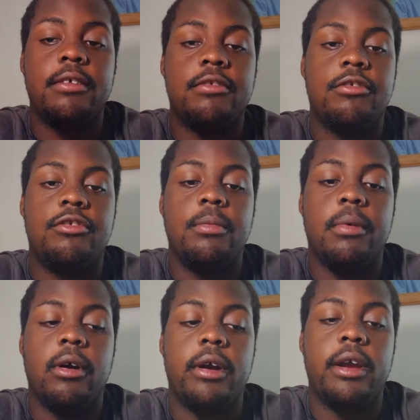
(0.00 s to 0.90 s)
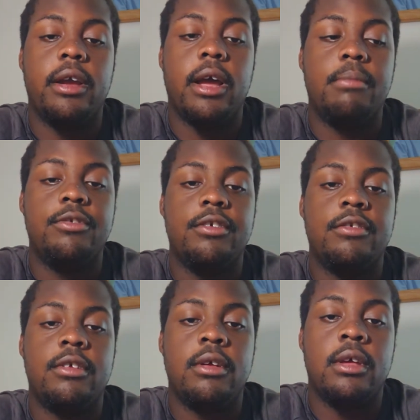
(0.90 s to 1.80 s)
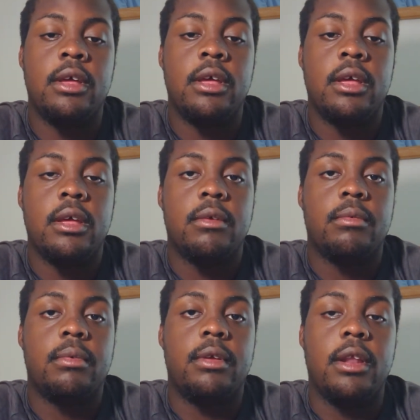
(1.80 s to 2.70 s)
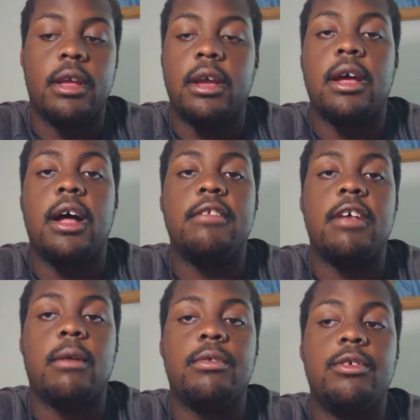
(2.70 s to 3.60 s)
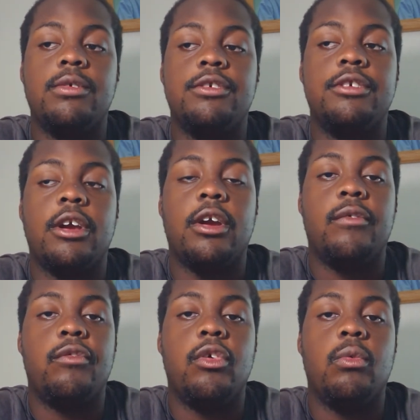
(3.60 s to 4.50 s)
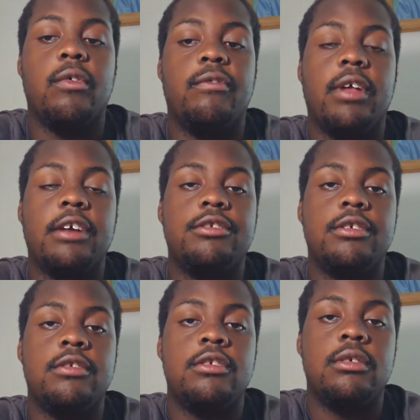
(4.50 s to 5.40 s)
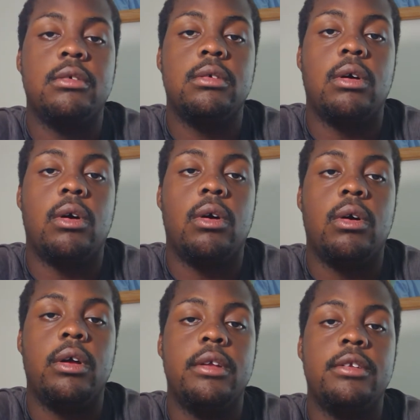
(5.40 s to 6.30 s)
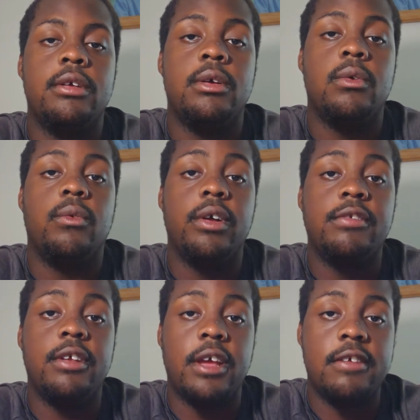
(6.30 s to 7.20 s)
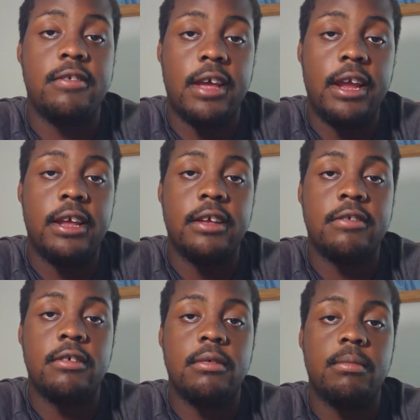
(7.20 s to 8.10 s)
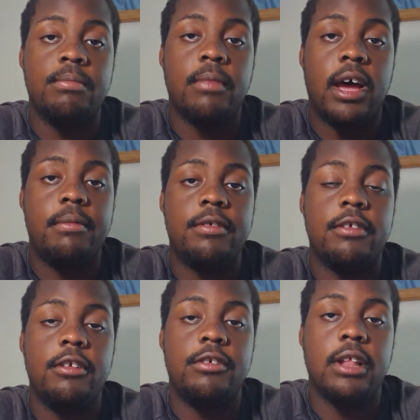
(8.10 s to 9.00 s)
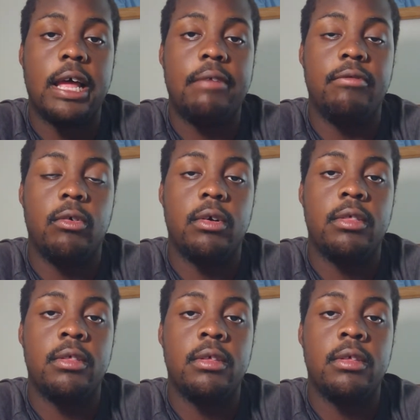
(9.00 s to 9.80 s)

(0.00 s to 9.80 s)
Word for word: This is Jabari. I'm just getting in contact with you to share a few reflections on what today's date is. Obviously, July 4th.